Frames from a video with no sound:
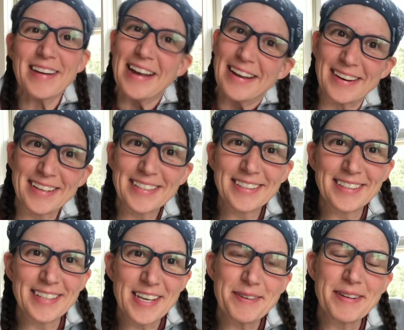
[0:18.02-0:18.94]
Nice to see
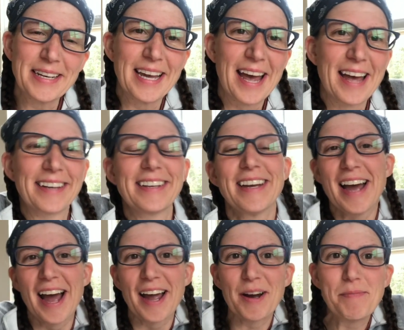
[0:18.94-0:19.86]
you again.
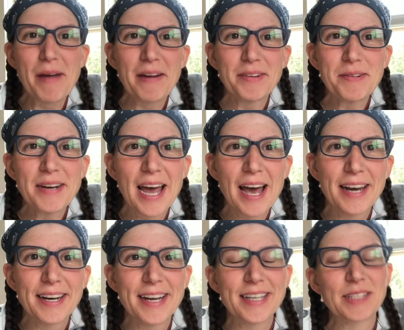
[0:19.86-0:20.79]
I hope everyone had a
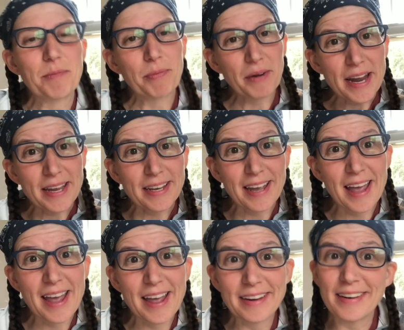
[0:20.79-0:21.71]
nice break,
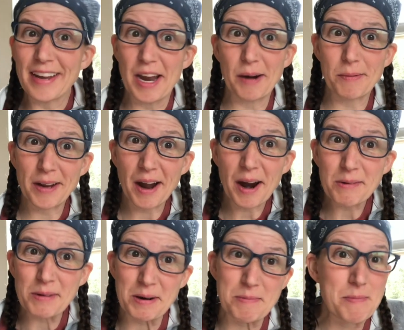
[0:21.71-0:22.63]
and here we are,
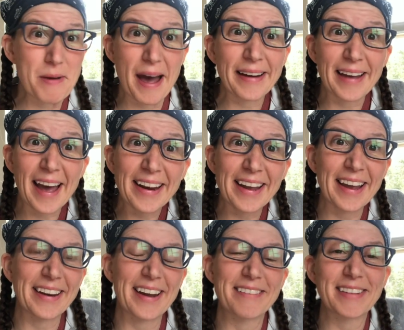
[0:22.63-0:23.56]
we're back at it,
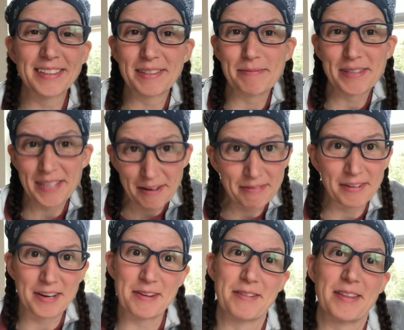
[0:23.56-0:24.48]
and I've got some stuff for
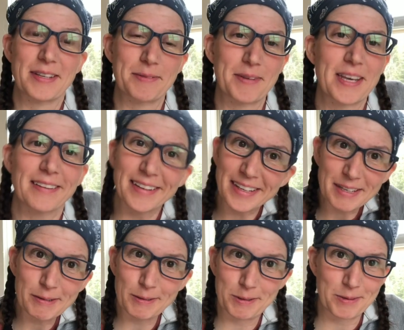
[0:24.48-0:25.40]
you this week like
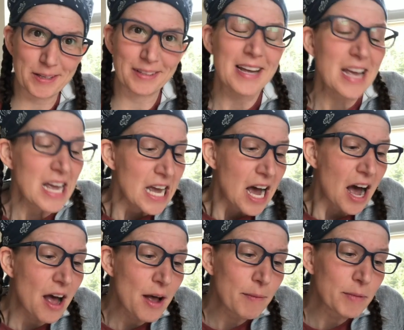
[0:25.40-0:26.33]
usual.
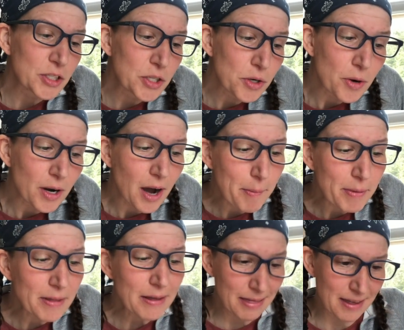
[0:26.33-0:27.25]
So a couple
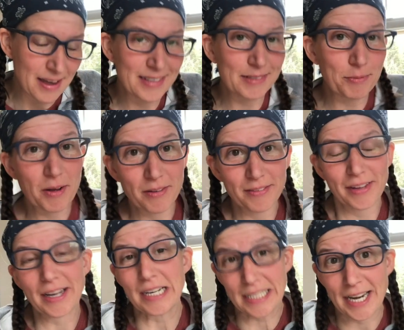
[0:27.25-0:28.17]
of things. Well,
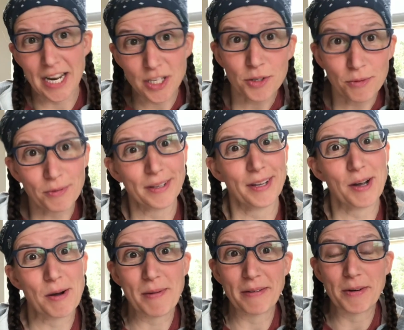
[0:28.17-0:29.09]
like I said, I do really
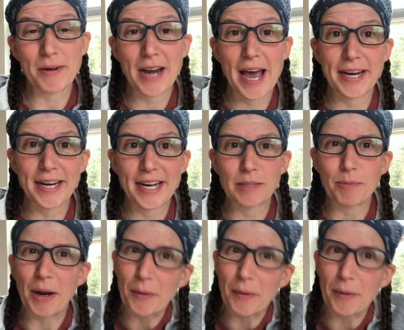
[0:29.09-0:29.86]
hope everyone had a nice break.